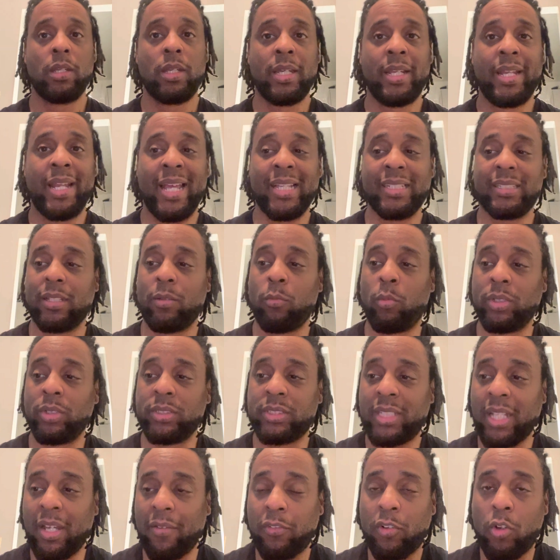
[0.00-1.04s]
When
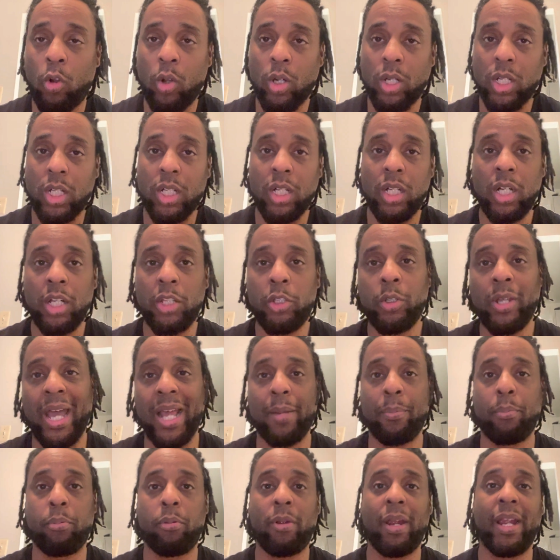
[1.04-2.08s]
stuff going good, you
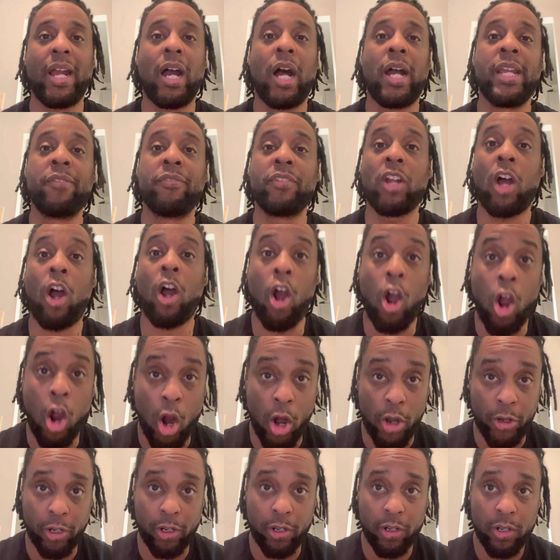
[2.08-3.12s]
gotta pray even
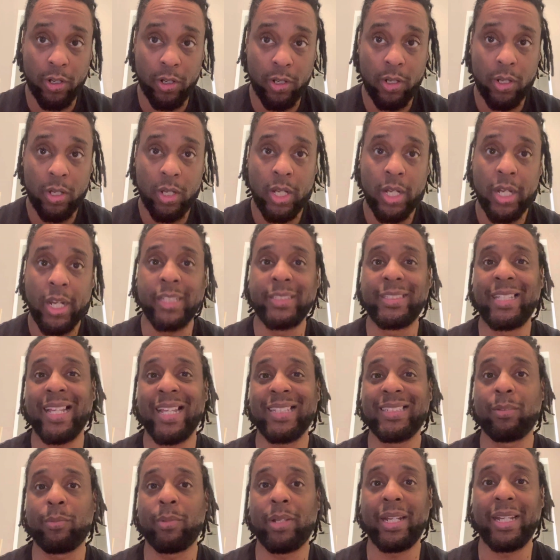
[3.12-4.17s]
harder. Because
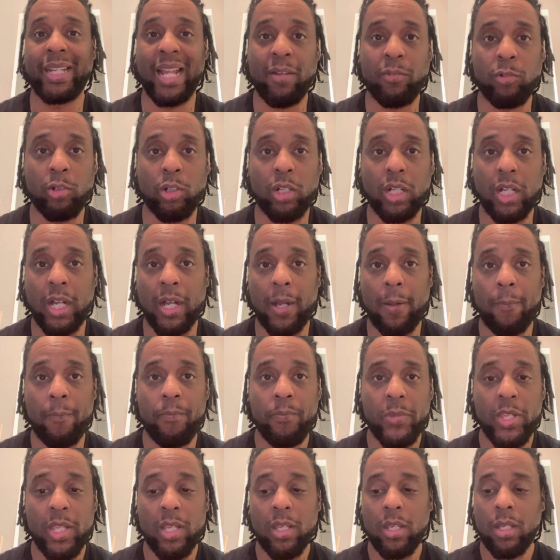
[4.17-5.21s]
that's when the devil come.
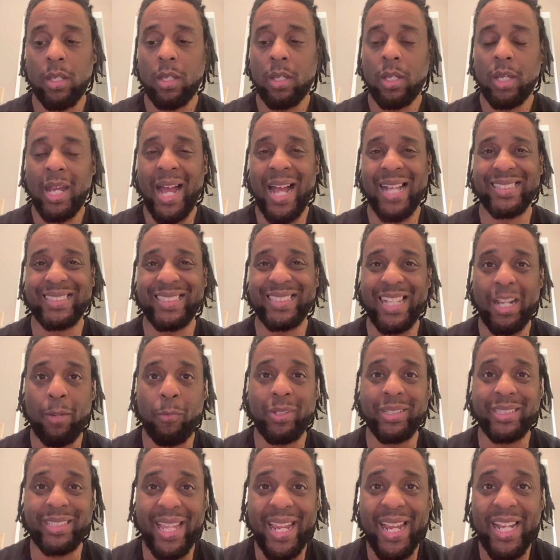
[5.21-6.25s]
I said
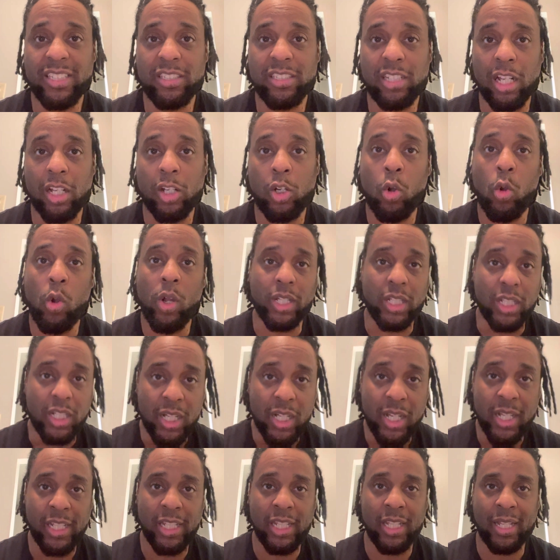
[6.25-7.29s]
when things are going
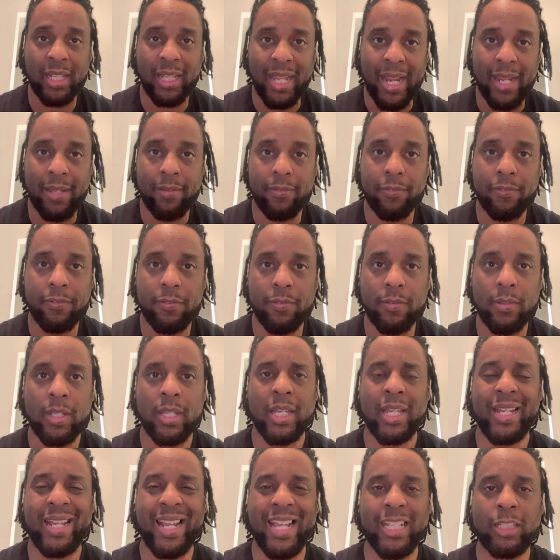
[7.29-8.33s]
good in your life,
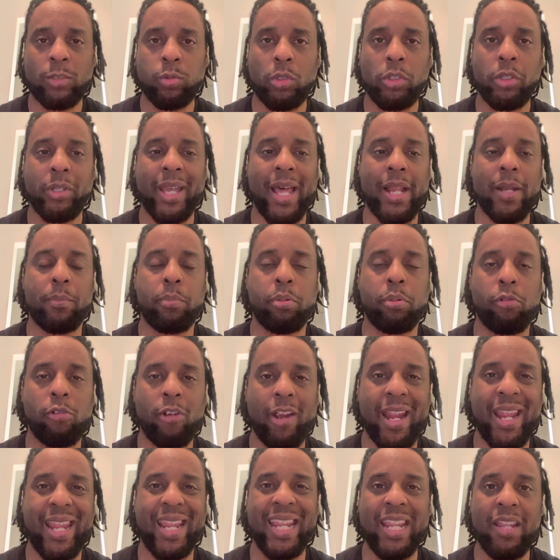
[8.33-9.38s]
that's when you got to
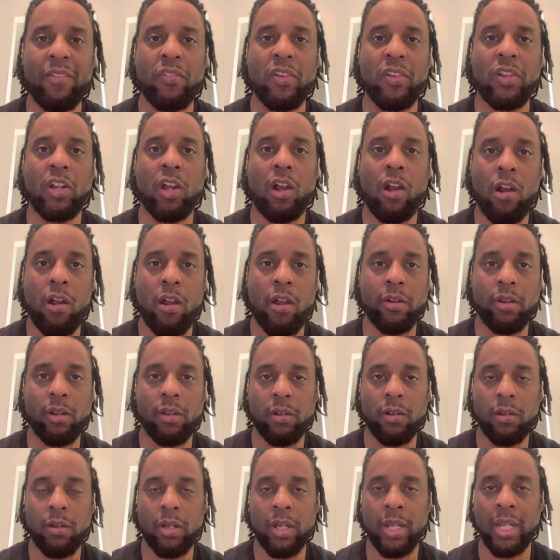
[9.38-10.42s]
pray even harder.
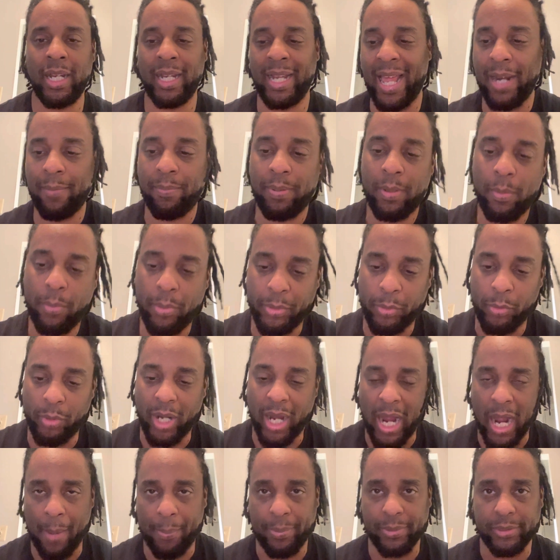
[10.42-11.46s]
And a lot of people do the
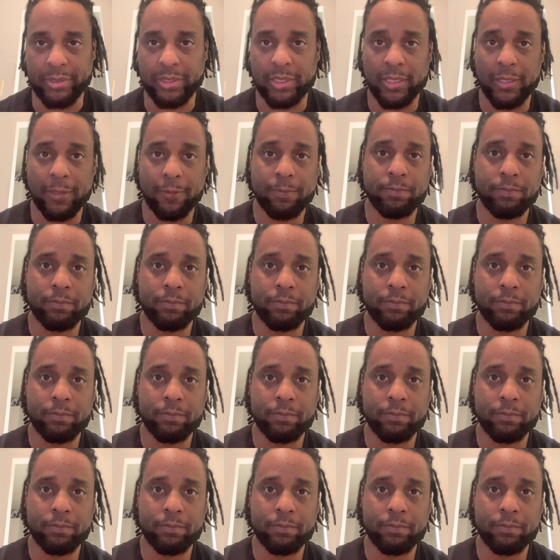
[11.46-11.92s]
opposite.